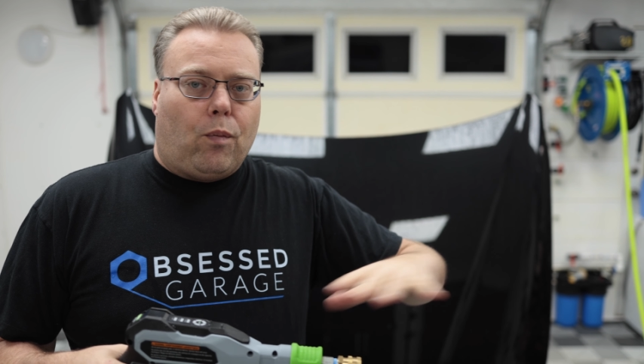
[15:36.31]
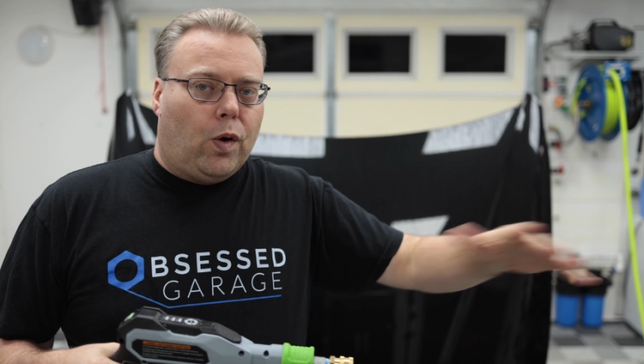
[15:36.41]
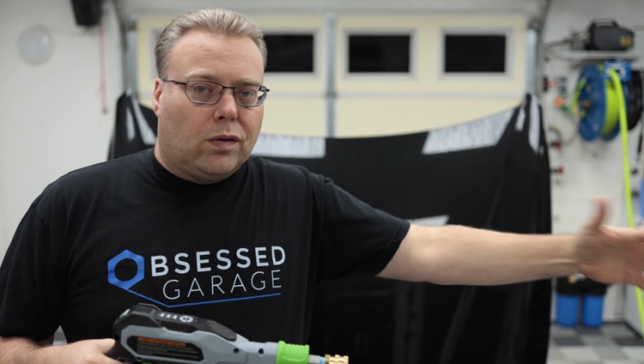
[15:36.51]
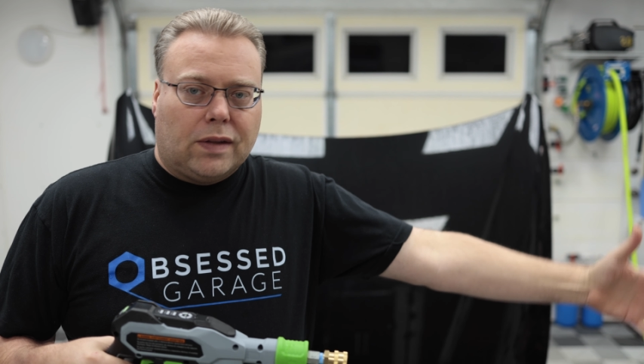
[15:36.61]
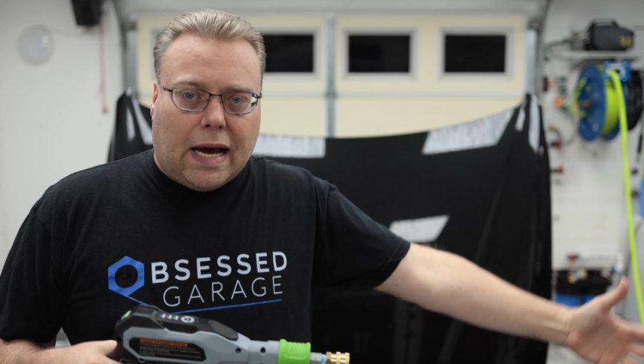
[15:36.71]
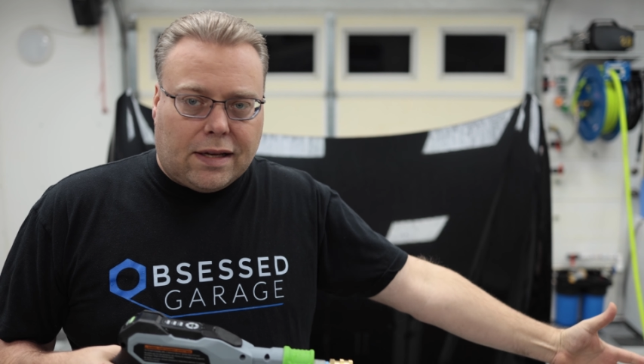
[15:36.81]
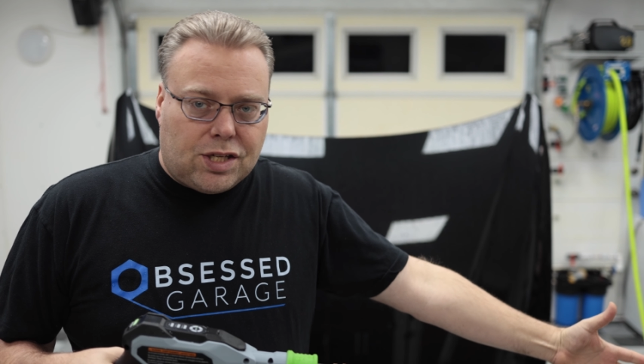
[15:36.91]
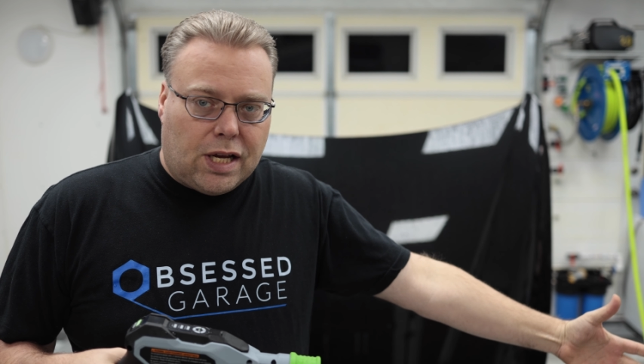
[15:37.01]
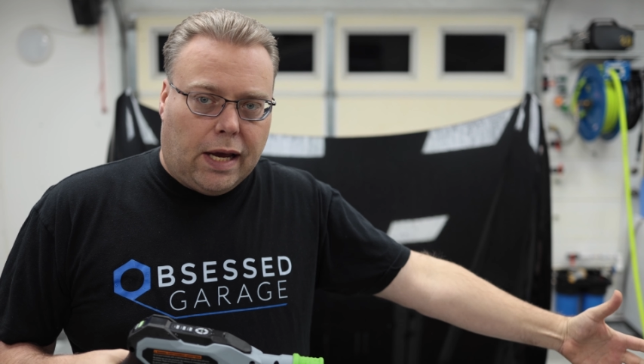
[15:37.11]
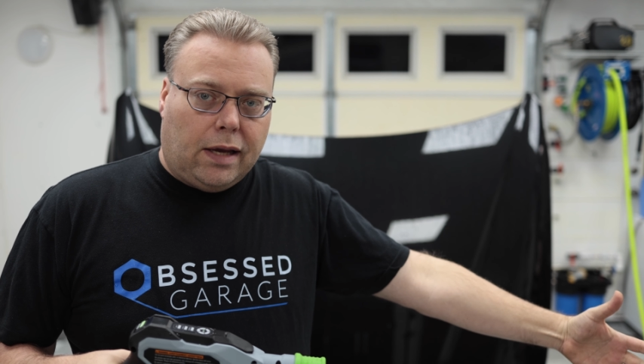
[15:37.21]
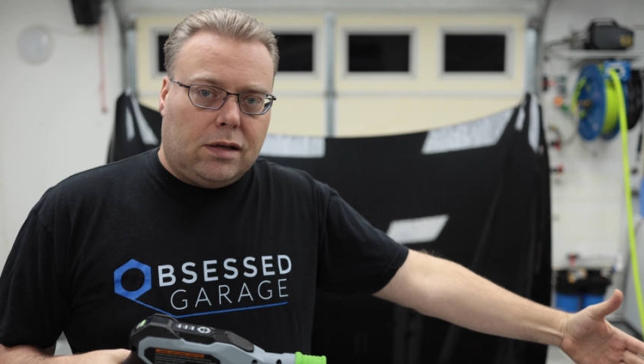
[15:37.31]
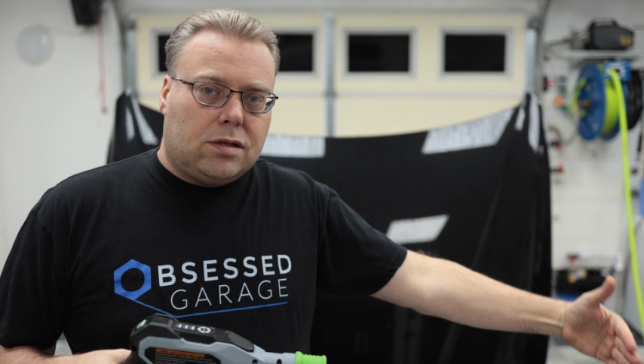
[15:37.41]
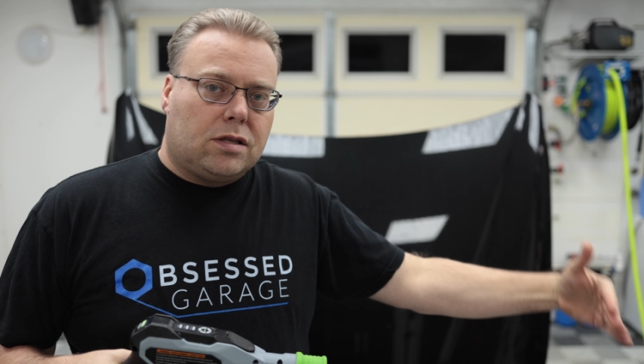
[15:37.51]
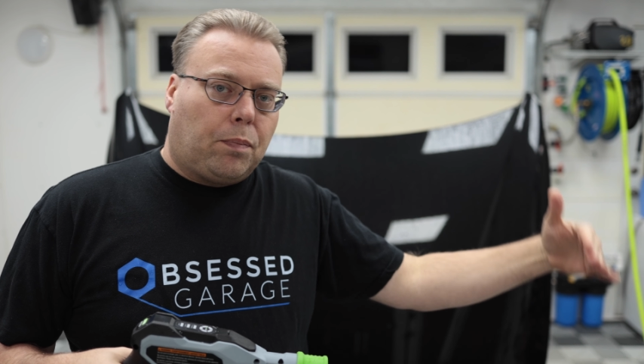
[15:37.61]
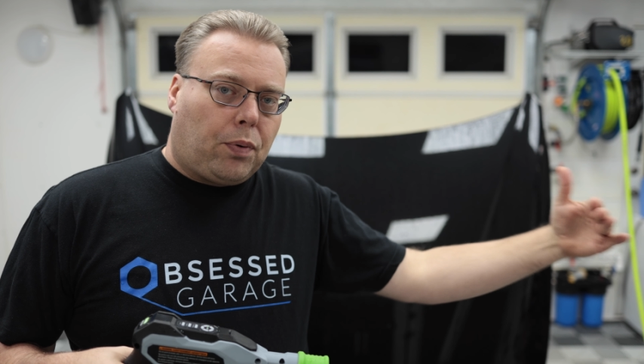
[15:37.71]
will not
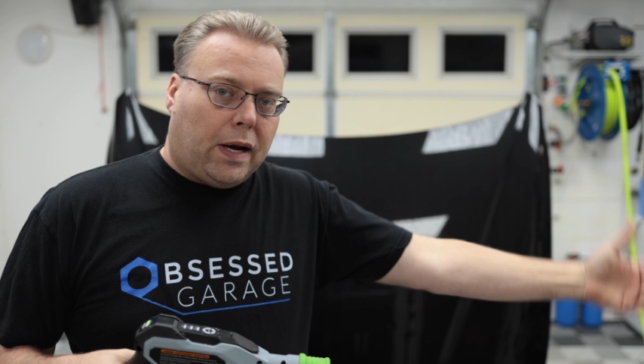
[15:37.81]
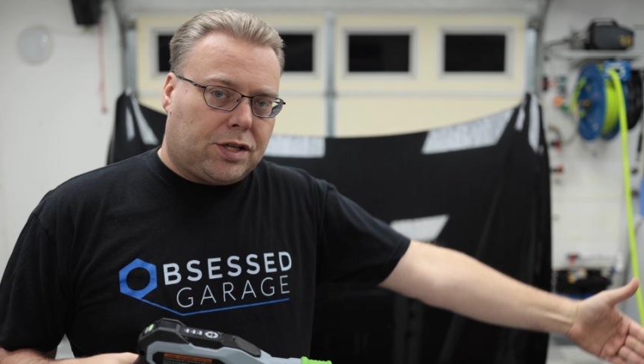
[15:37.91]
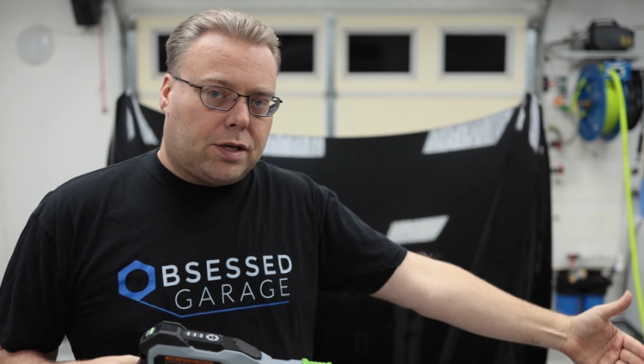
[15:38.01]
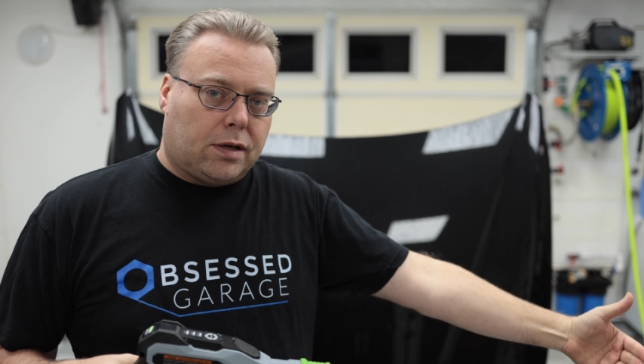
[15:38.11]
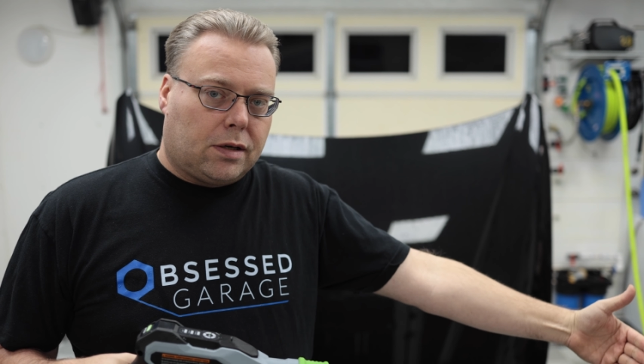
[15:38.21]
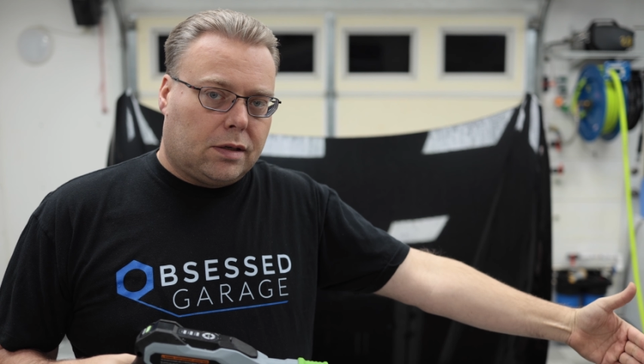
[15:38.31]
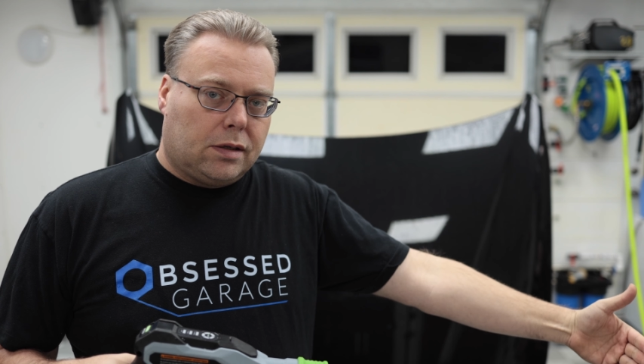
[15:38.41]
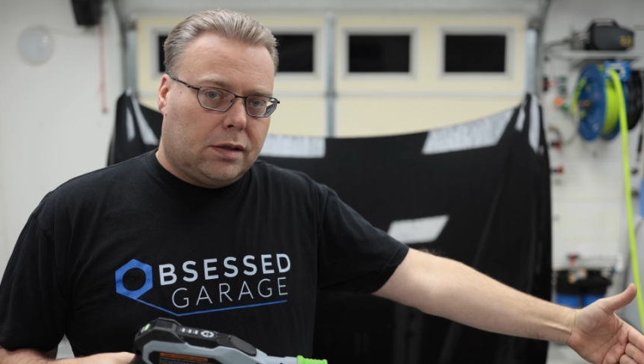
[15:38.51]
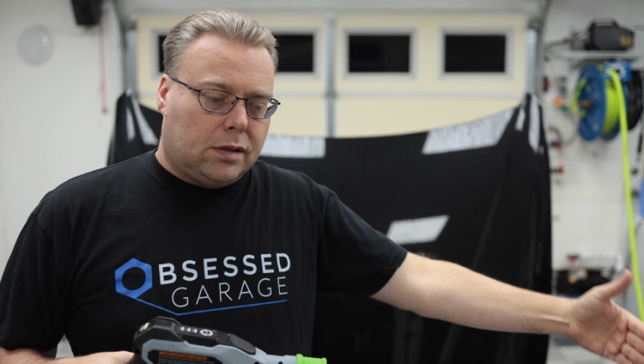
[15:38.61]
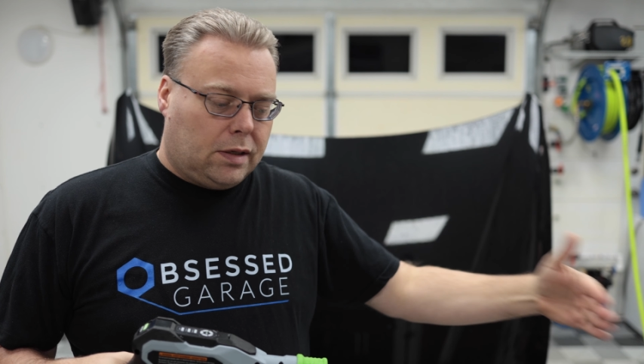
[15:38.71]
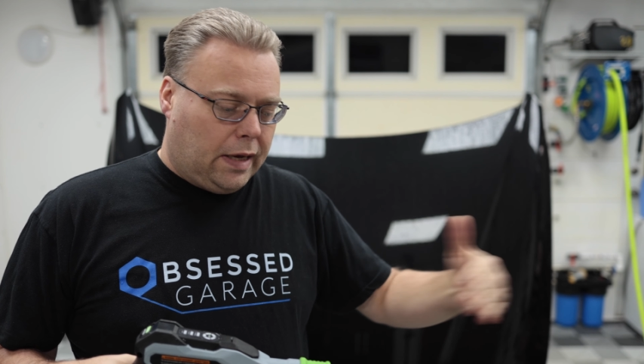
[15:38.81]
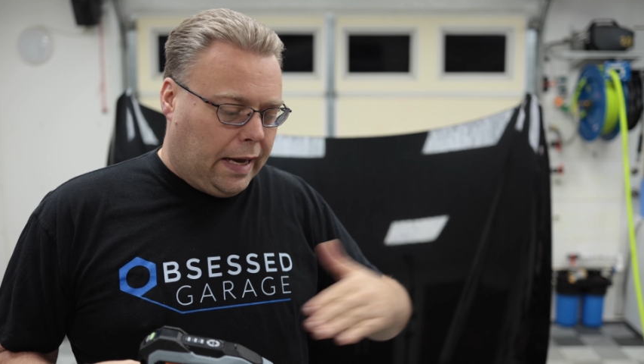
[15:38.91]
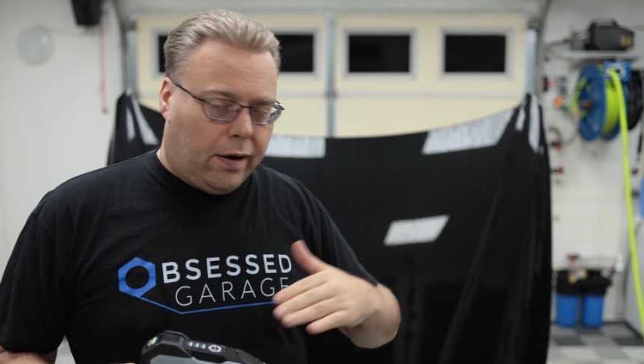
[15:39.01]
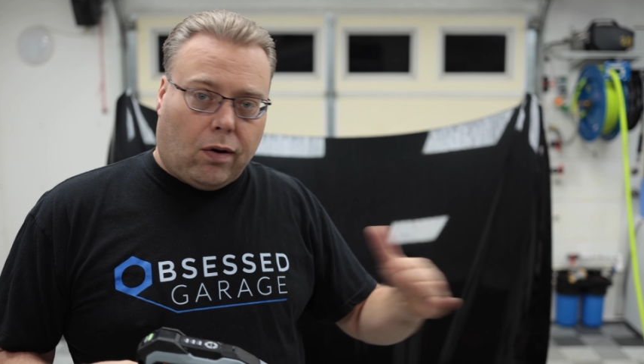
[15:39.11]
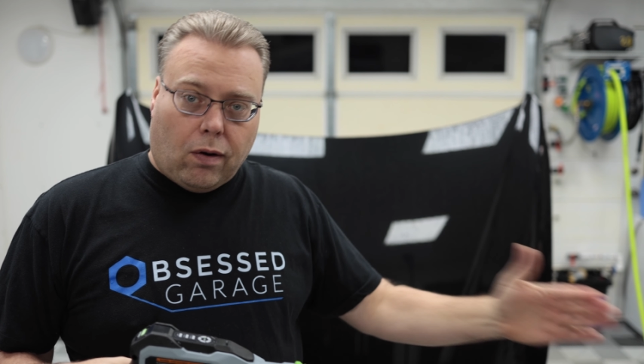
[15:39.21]
change the pressure
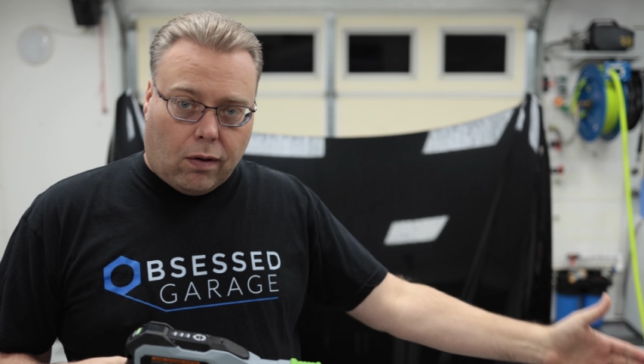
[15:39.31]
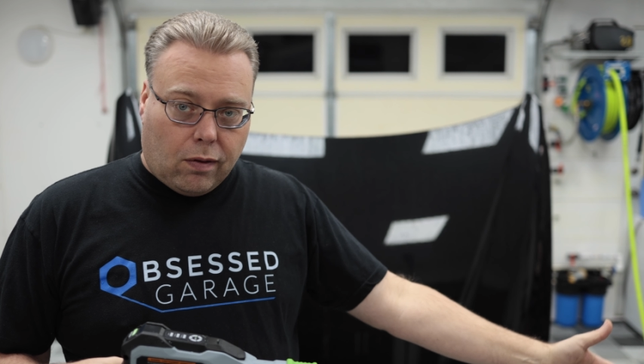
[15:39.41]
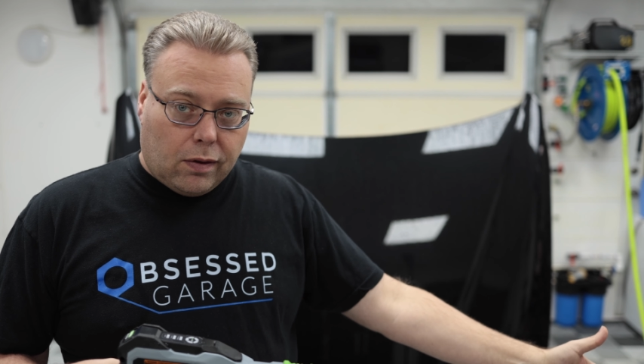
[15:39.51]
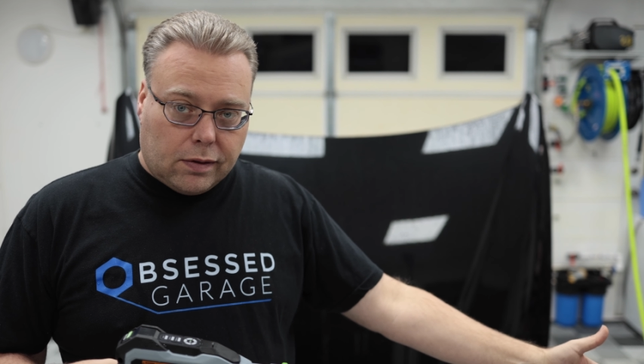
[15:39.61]
at all.